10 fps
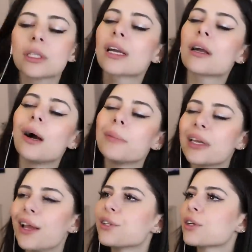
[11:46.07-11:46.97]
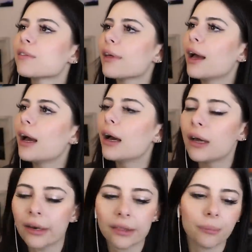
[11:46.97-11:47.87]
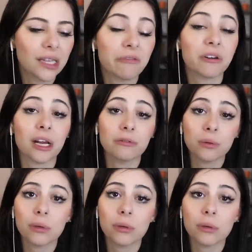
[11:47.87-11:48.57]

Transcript: Like a combination of that and the forgetful